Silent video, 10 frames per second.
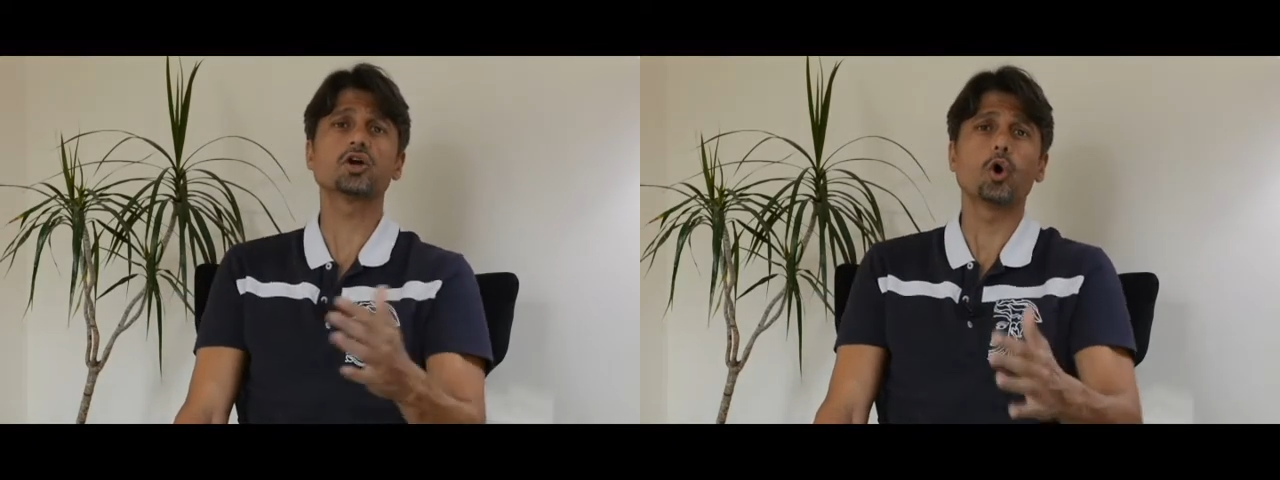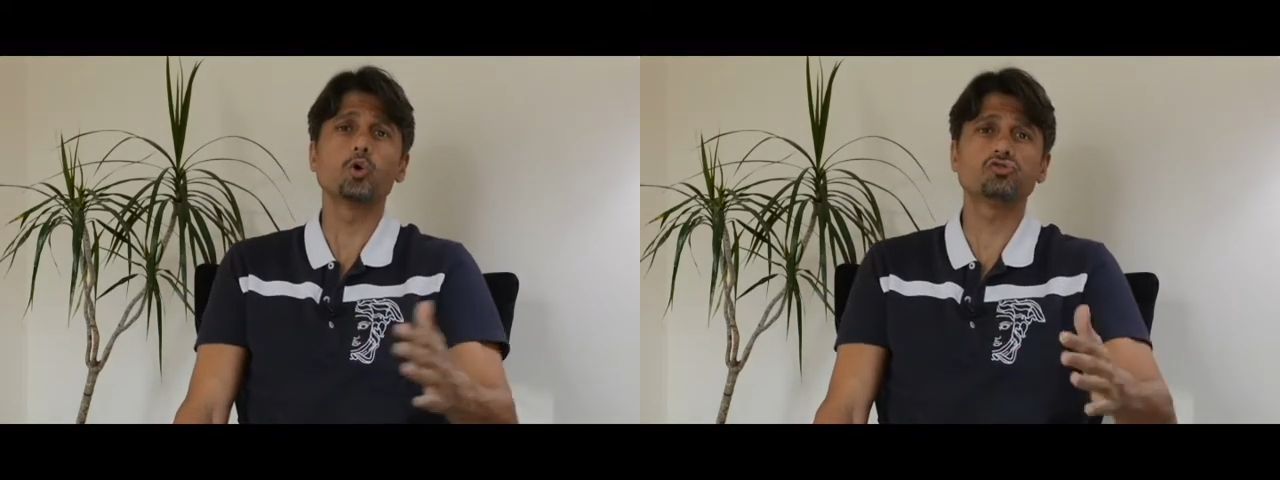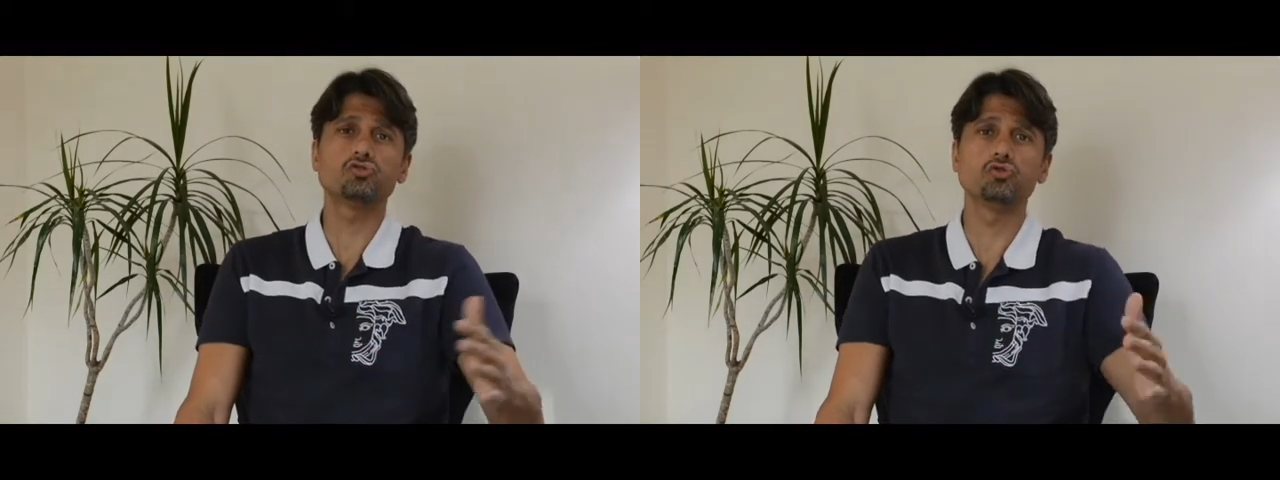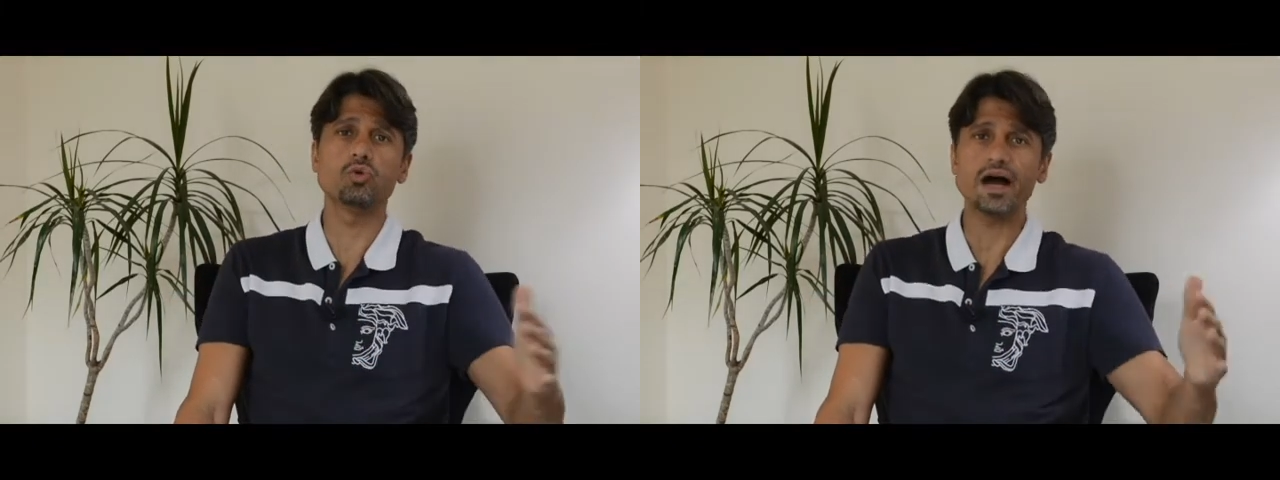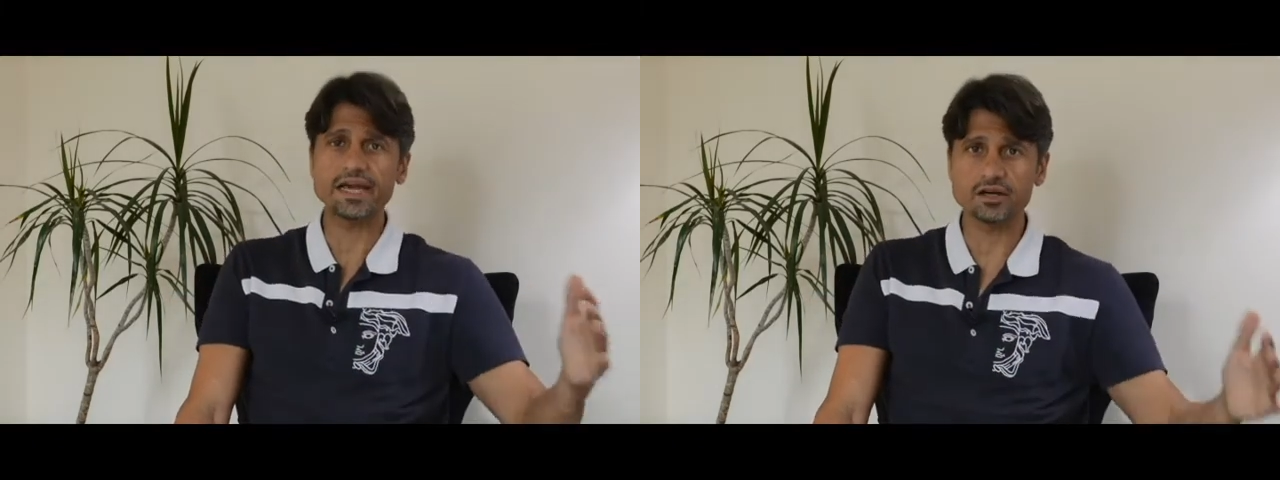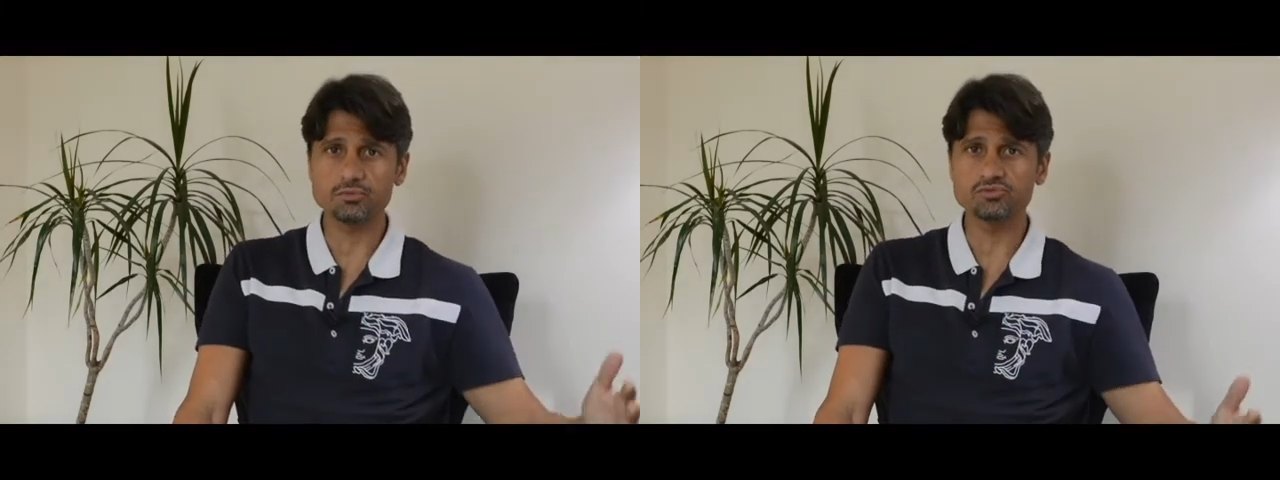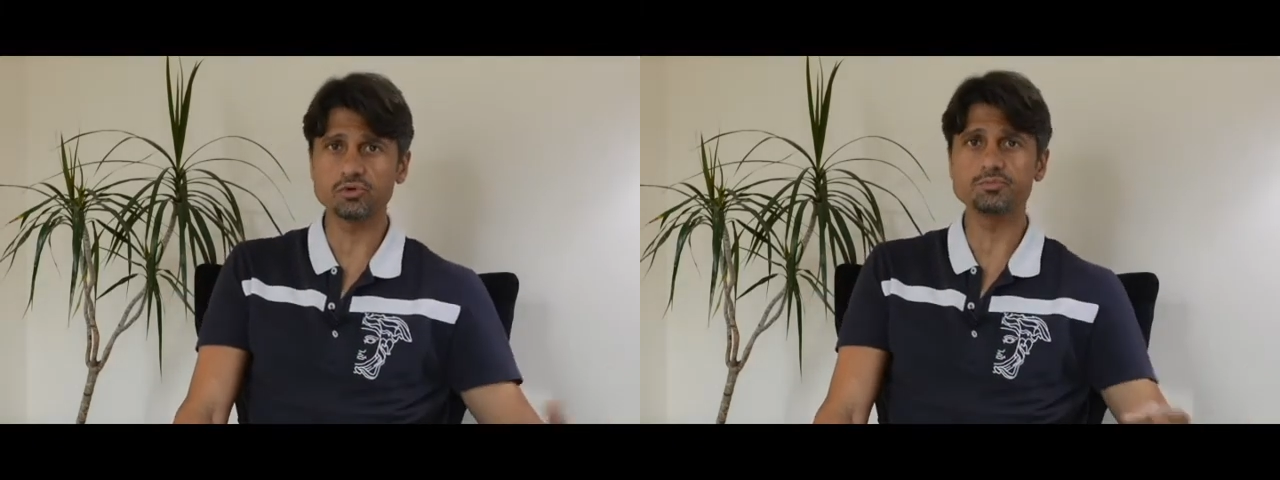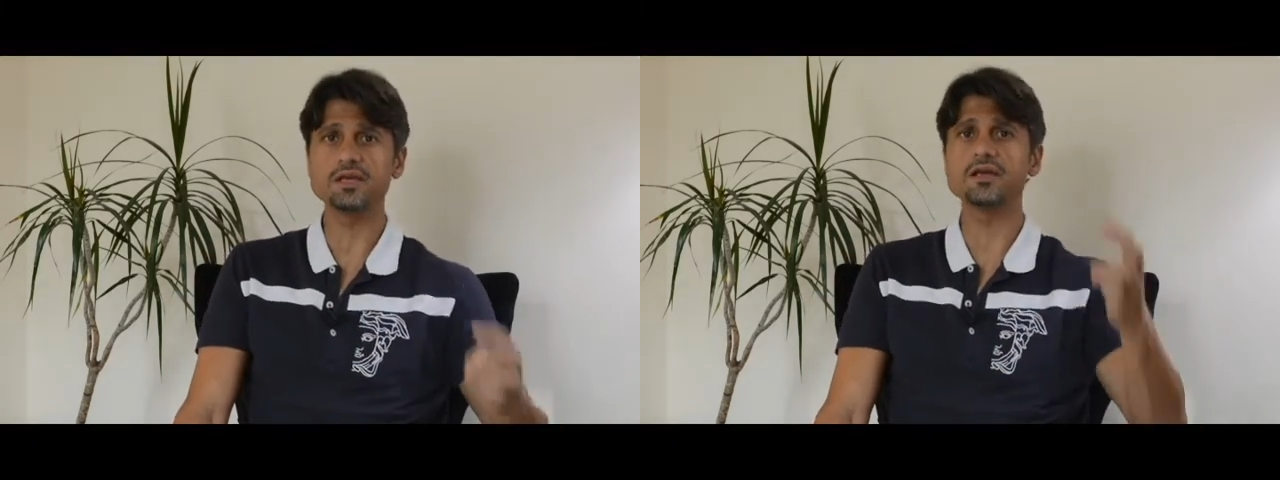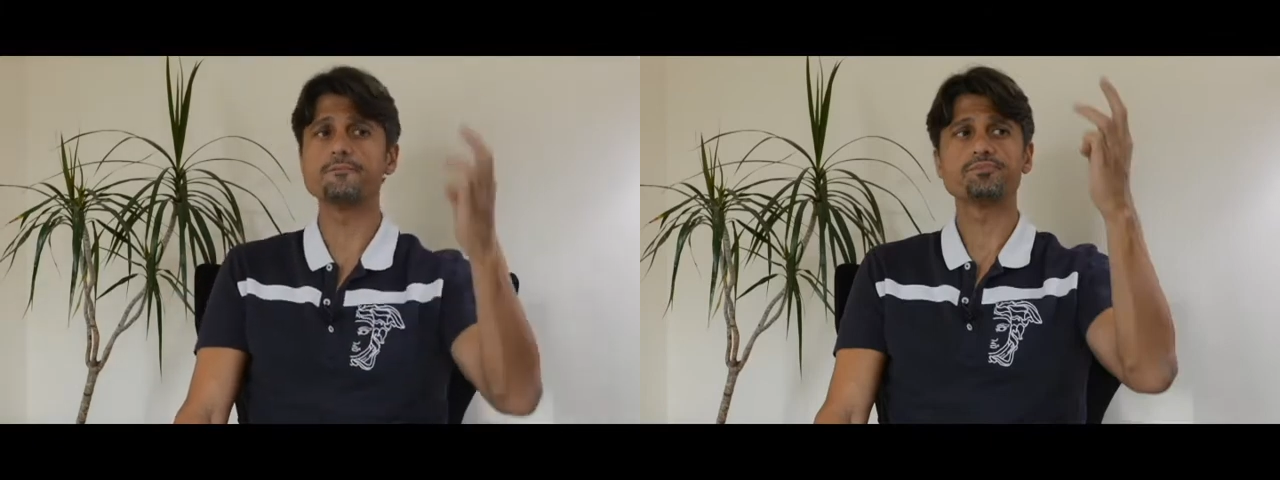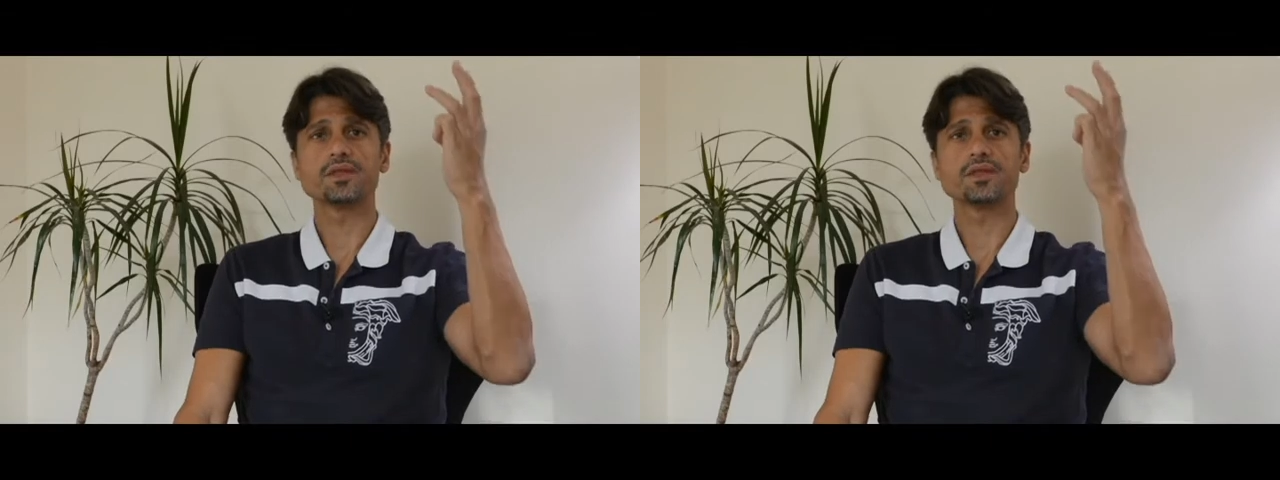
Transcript: go to items would be